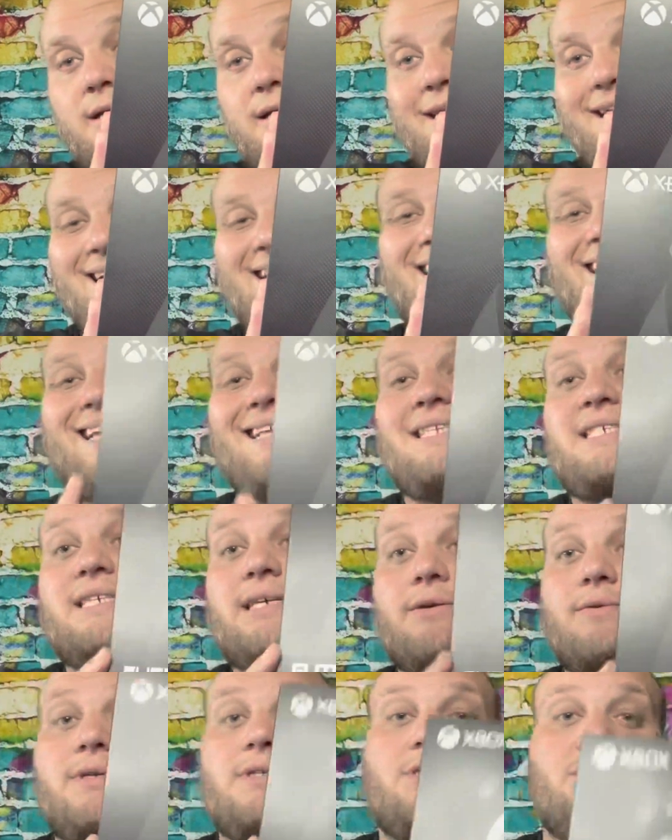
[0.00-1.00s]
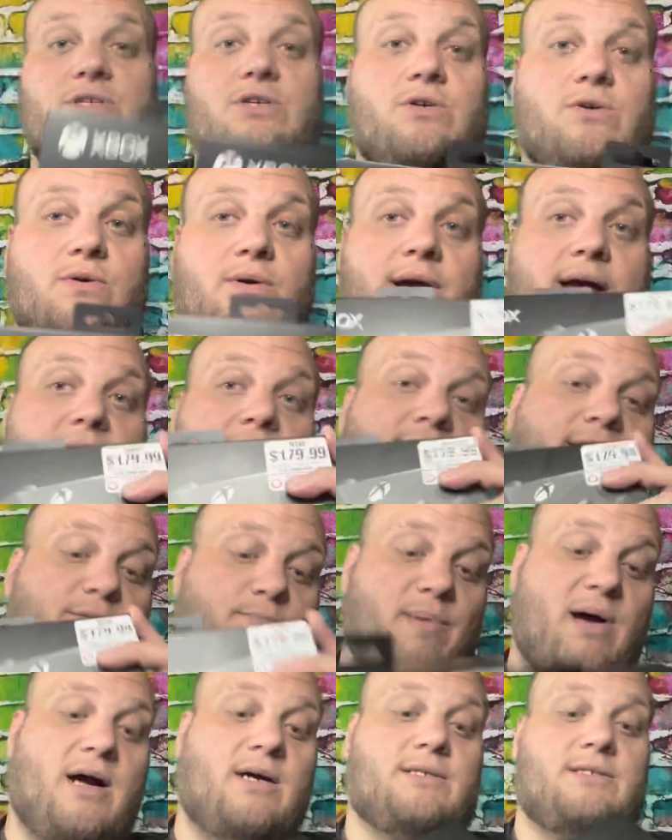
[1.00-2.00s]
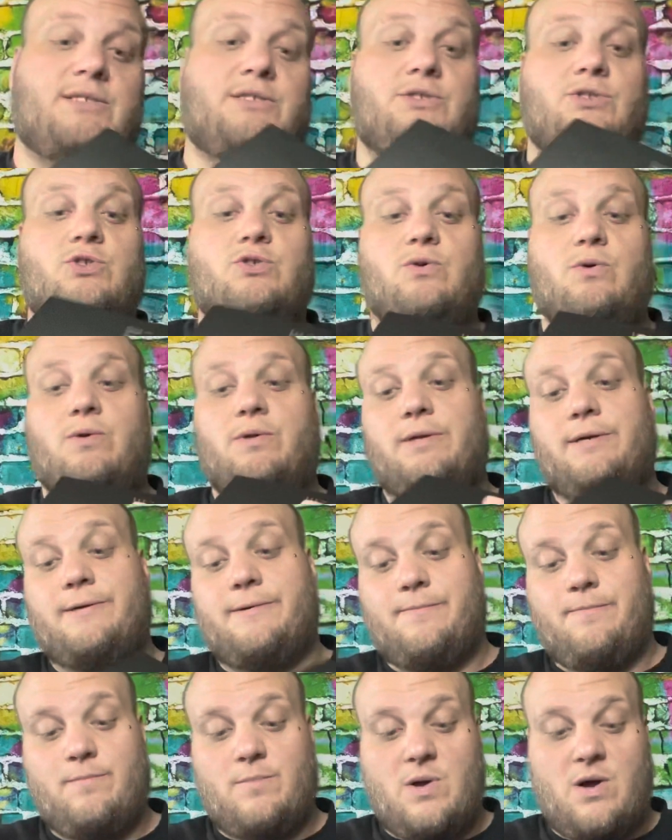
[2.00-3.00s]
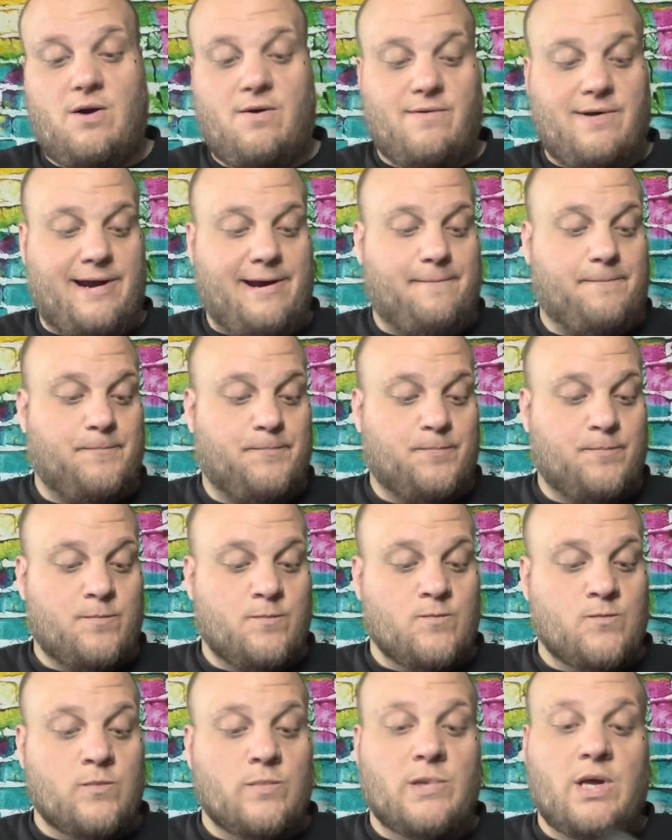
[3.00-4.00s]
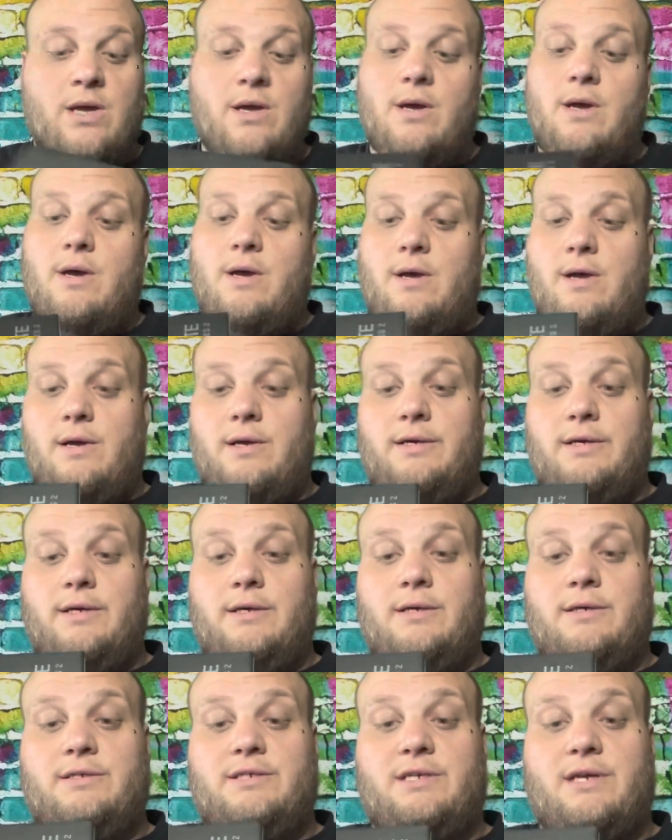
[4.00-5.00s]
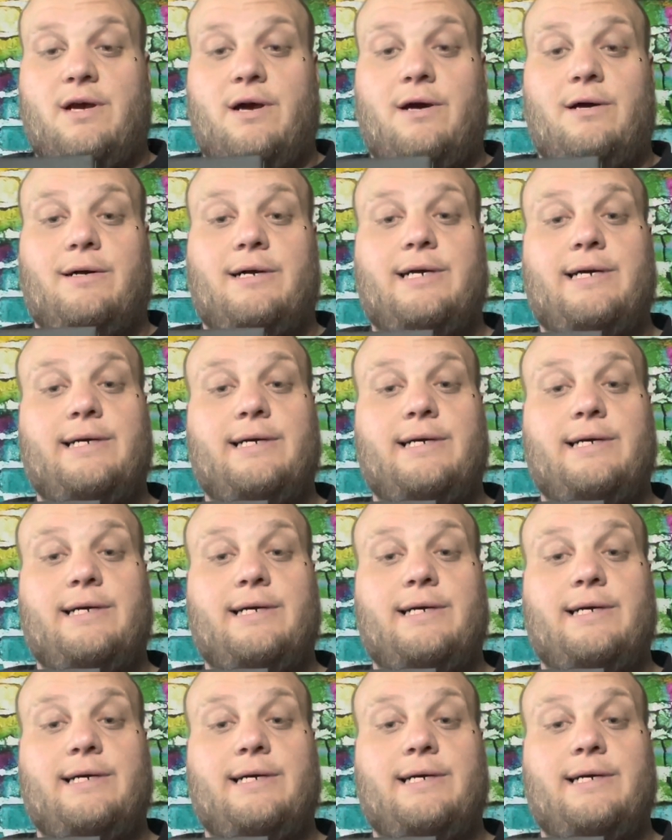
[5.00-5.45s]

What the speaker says: the Elite Series 2 Xbox controller. All right. So,